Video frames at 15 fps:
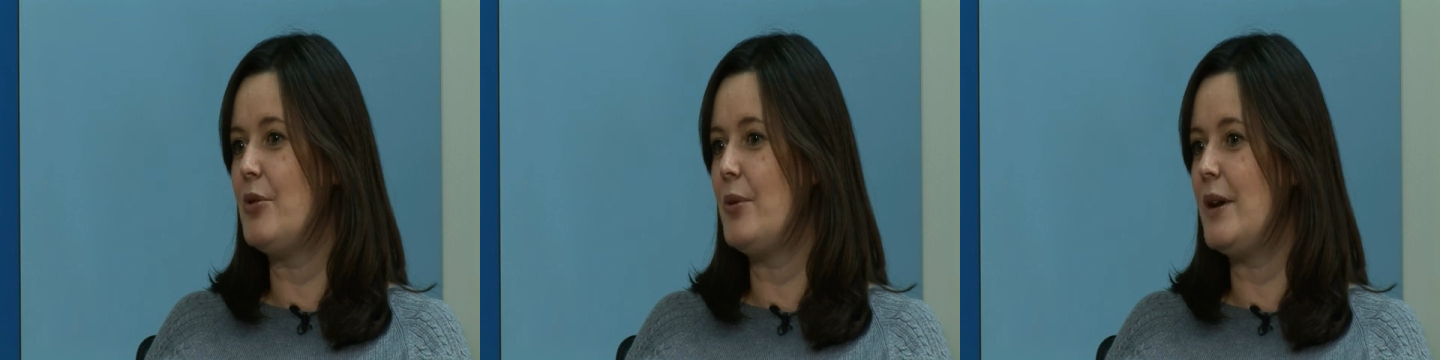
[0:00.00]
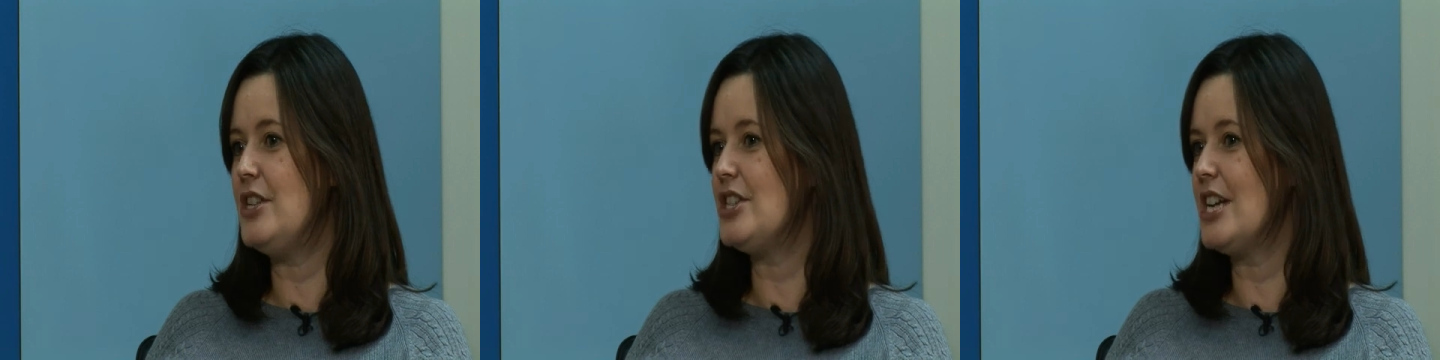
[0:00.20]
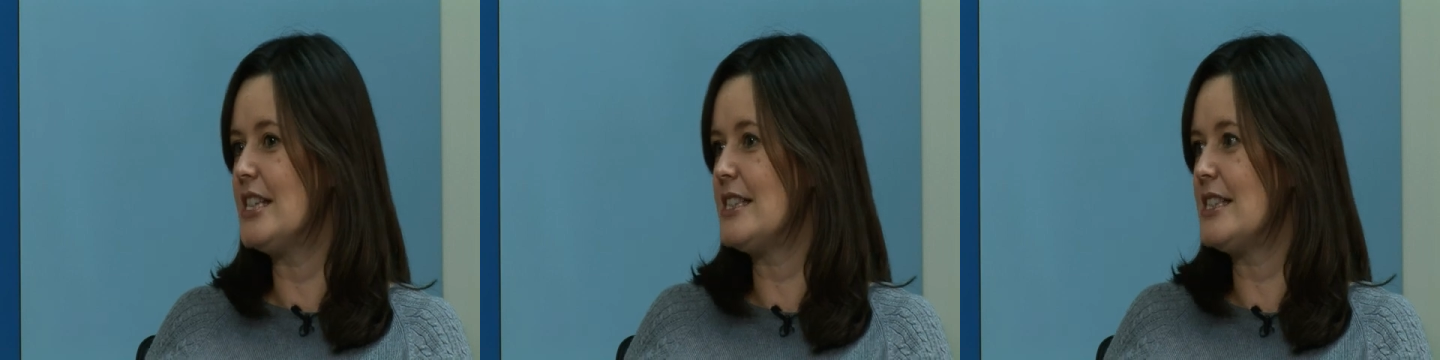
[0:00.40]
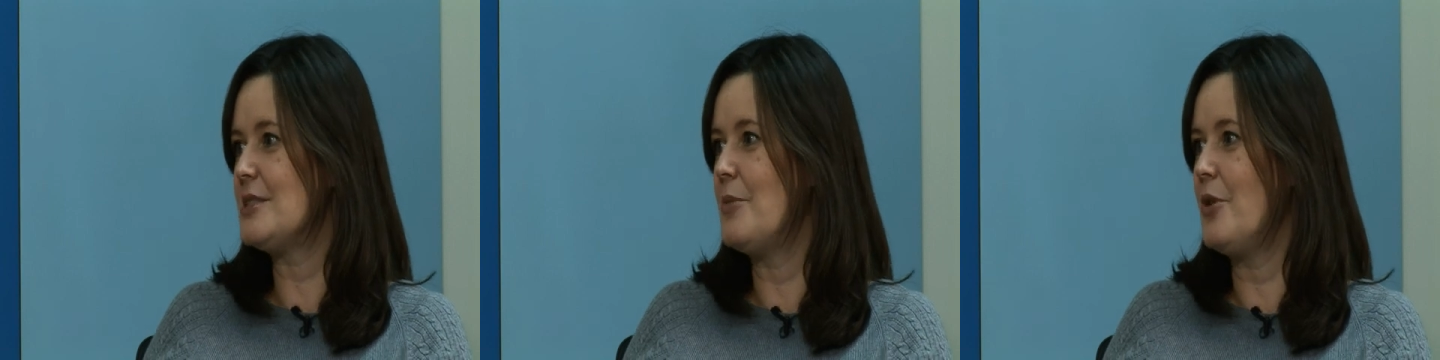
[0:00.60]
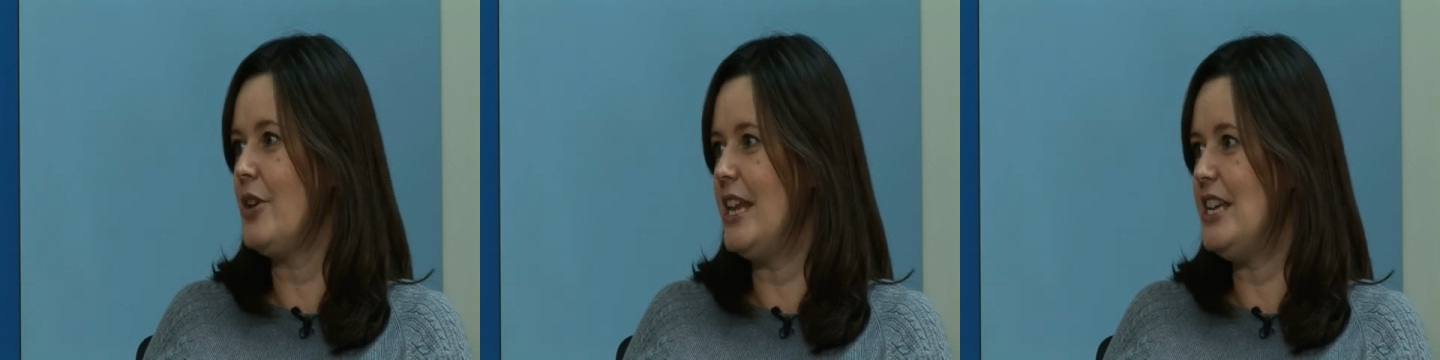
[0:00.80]
which as a
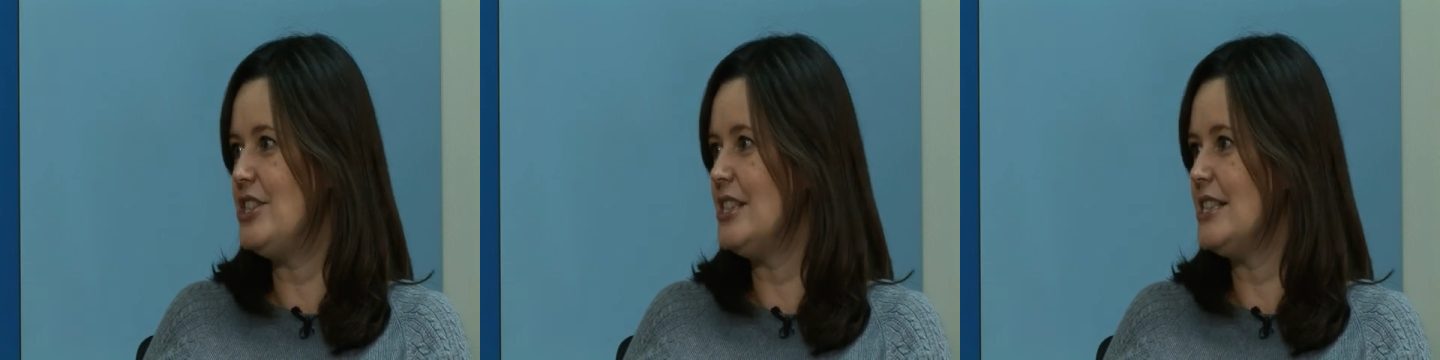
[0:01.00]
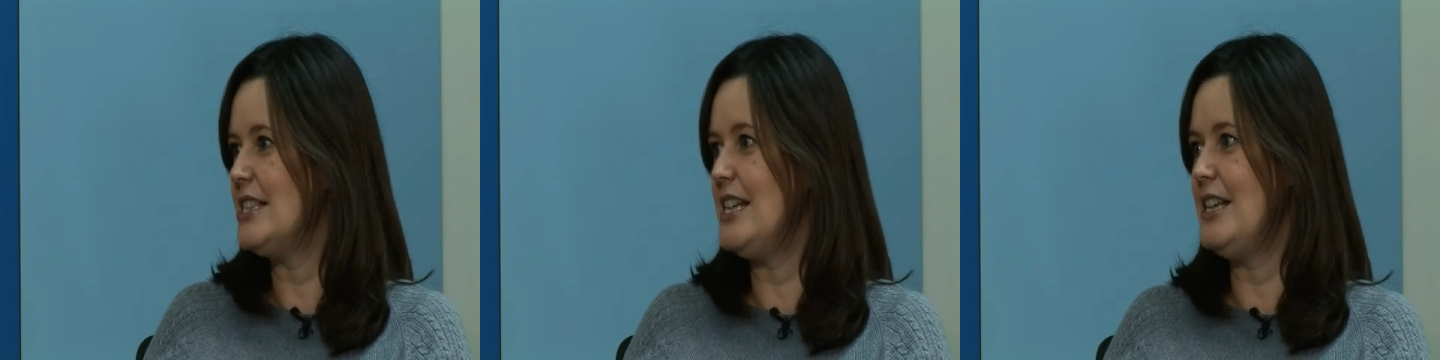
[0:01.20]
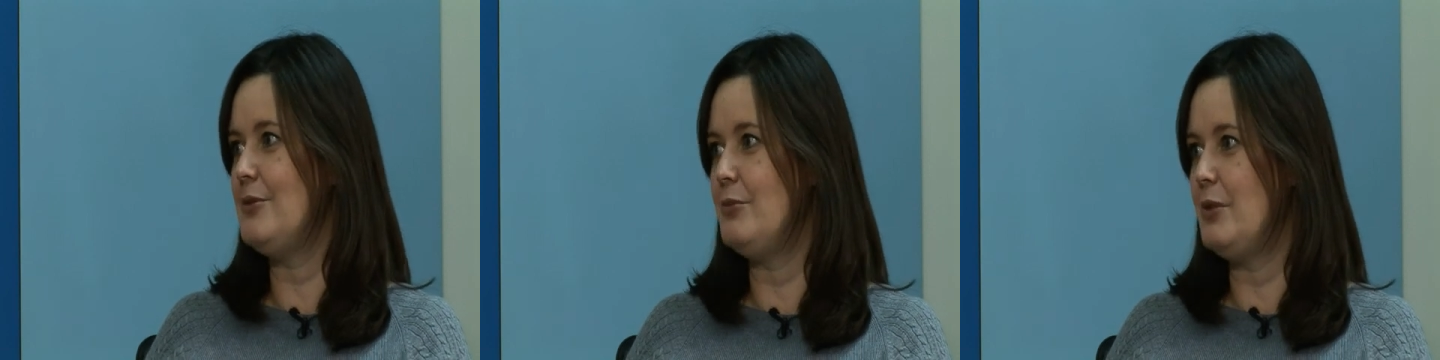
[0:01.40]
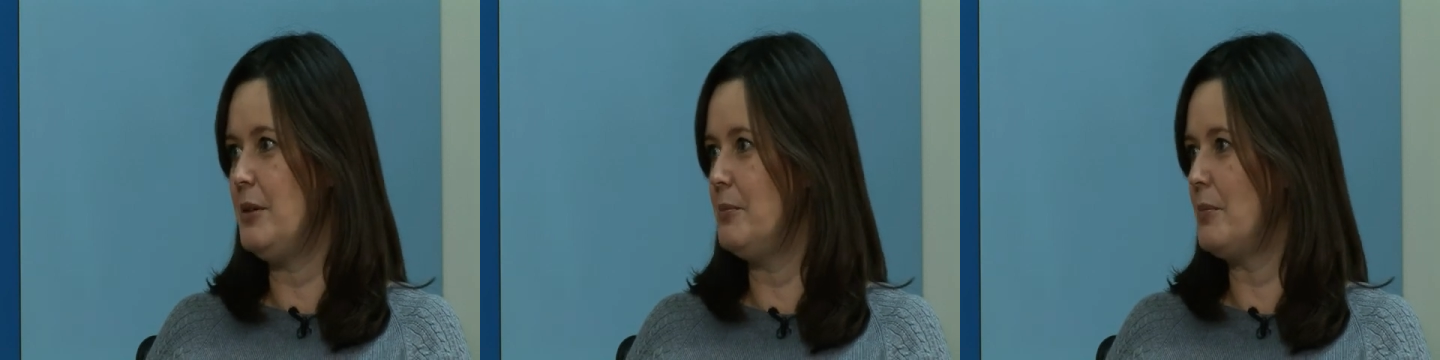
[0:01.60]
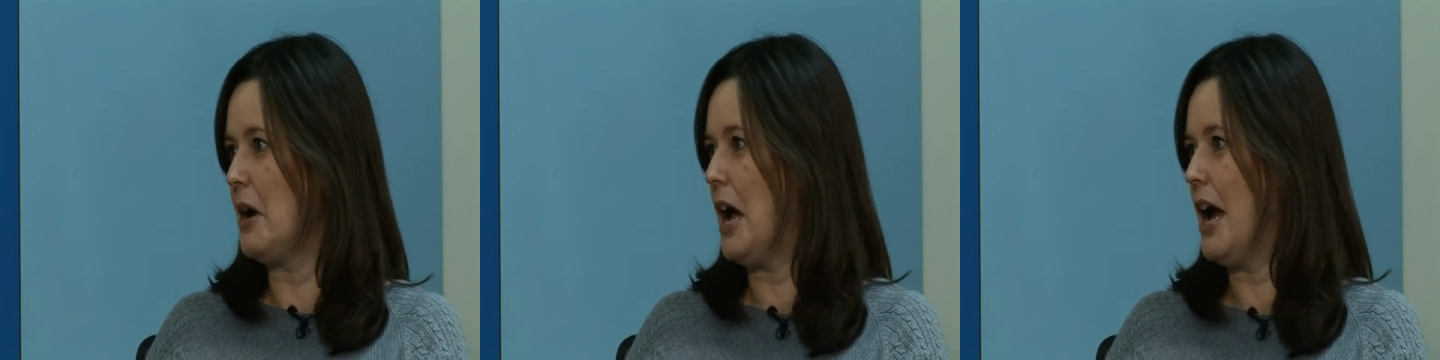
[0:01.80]
small agency
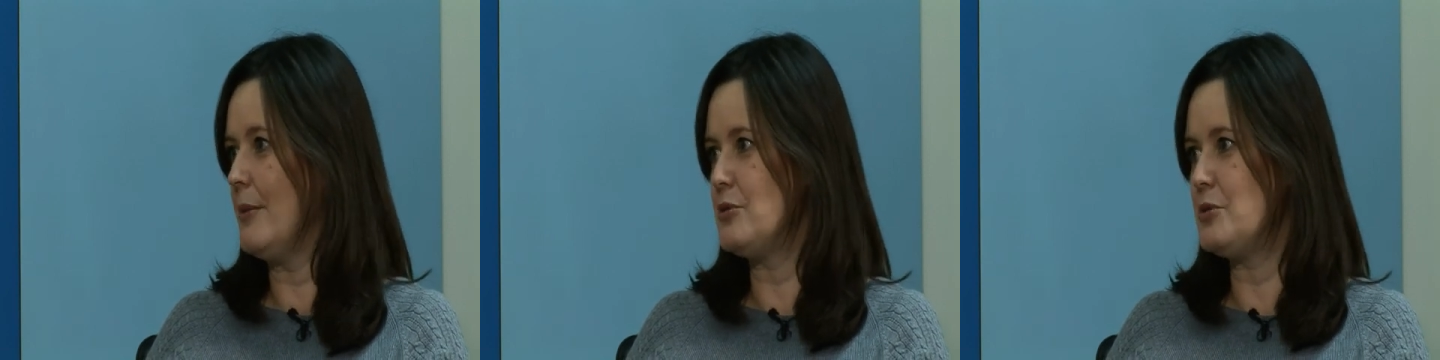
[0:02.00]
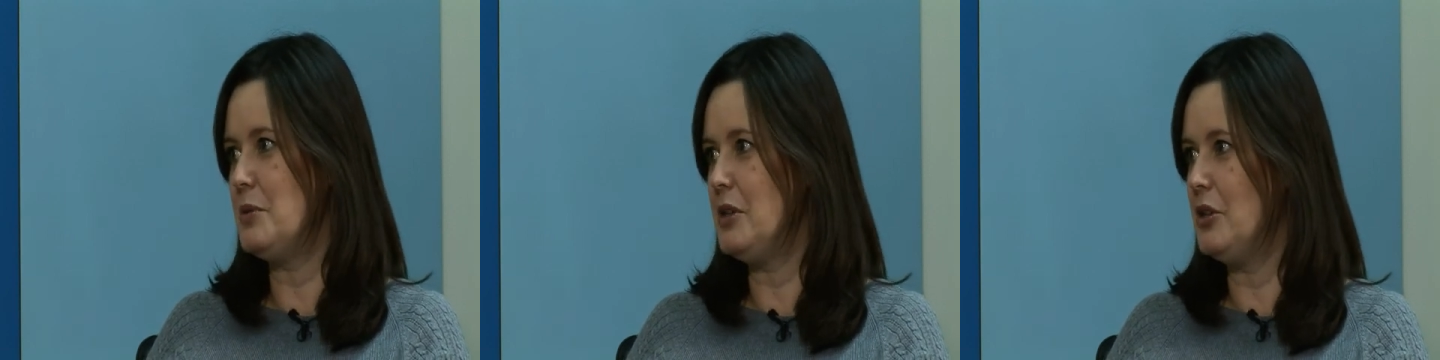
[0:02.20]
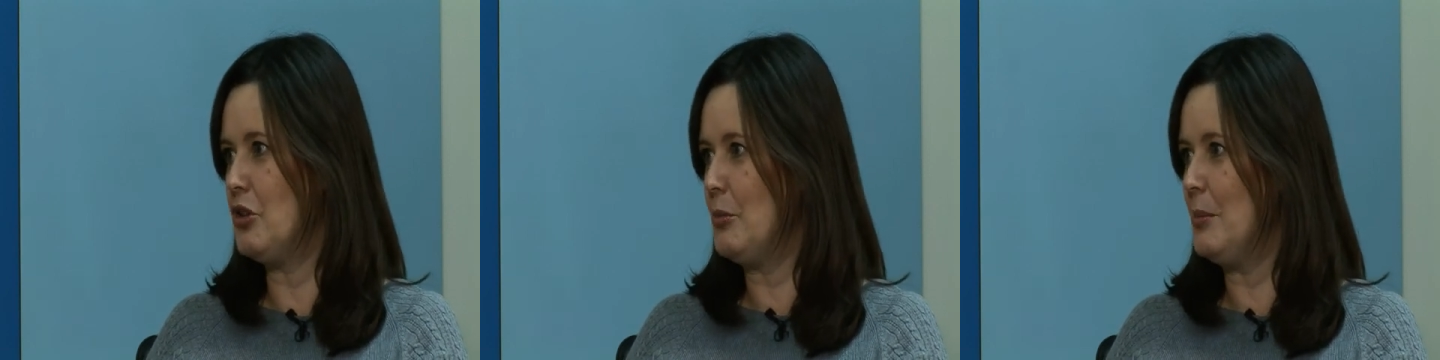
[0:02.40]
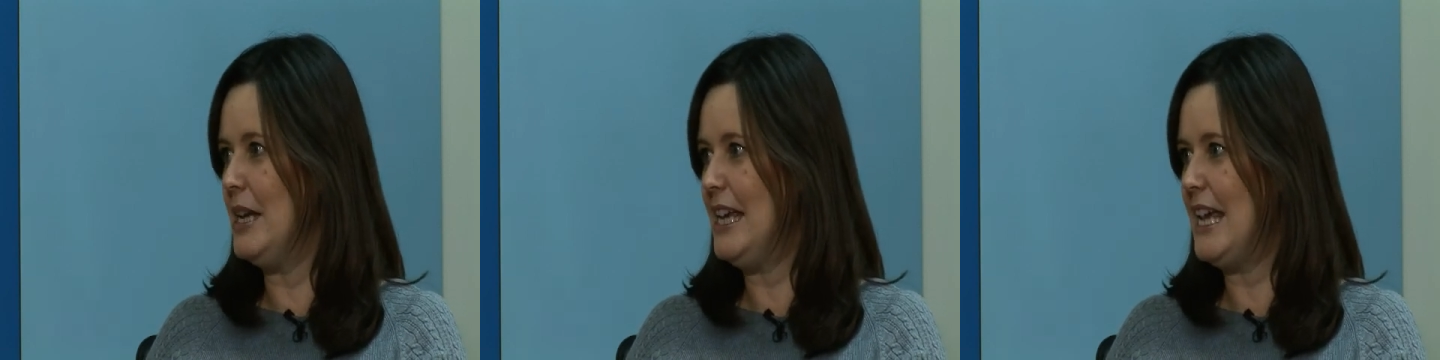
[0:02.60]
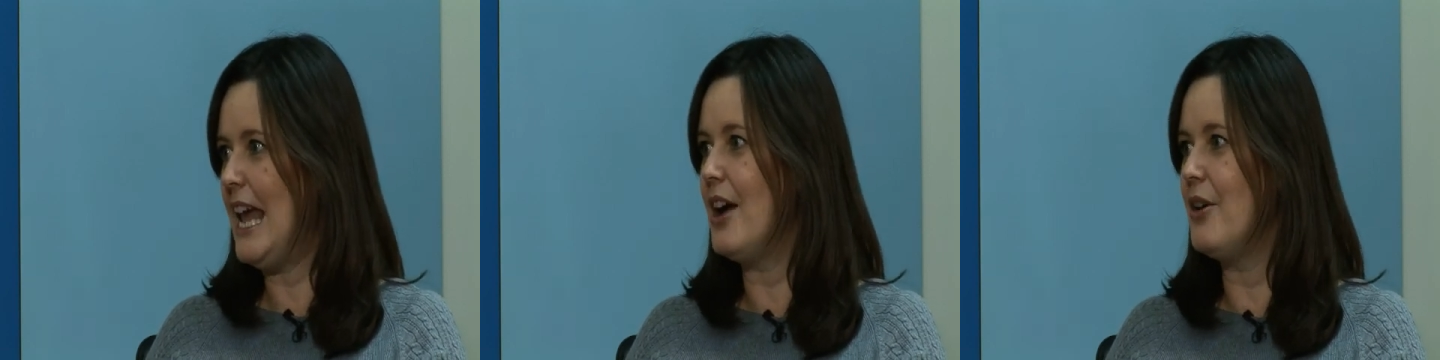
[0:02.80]
we perhaps wouldn't
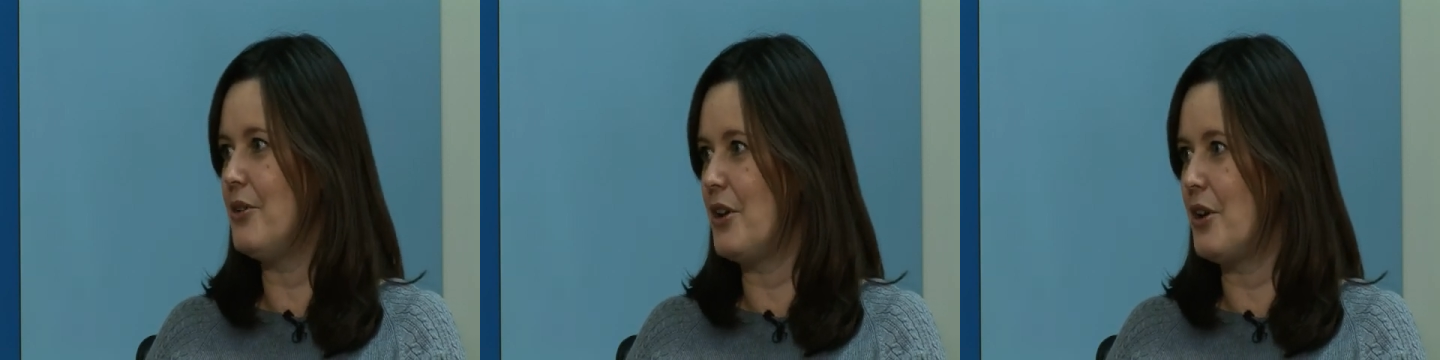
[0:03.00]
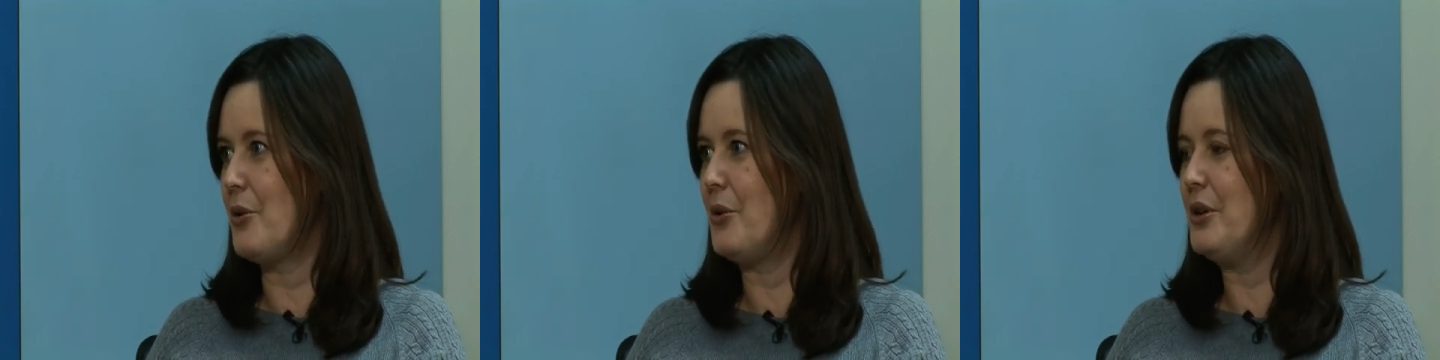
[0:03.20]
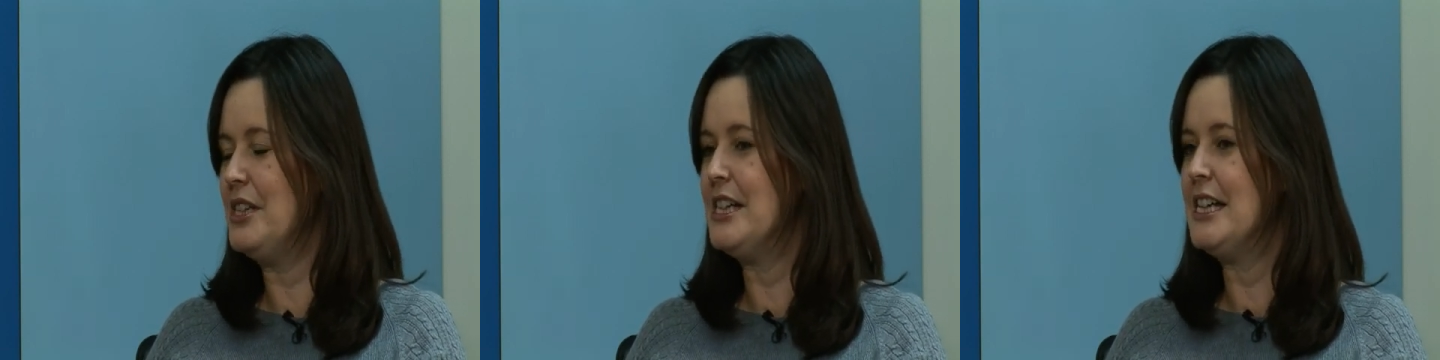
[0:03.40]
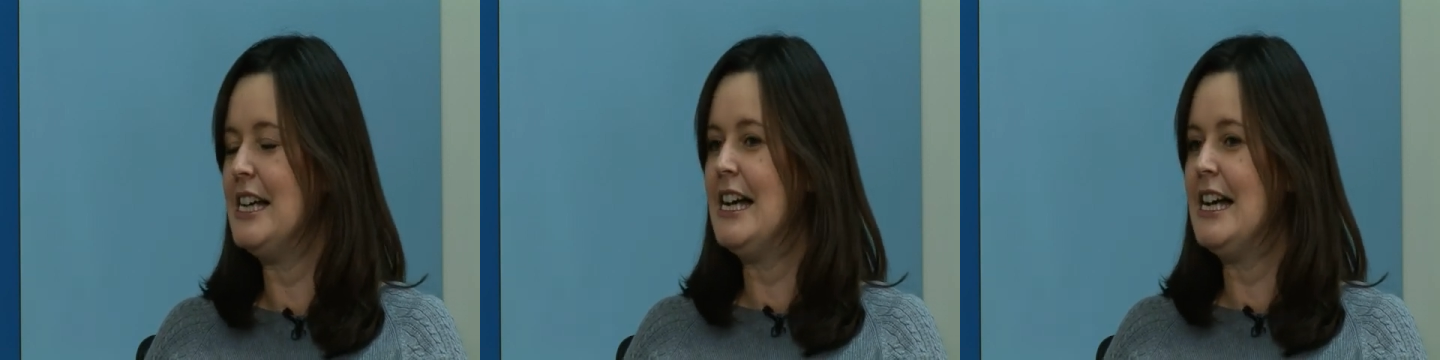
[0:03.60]
normally get on our own.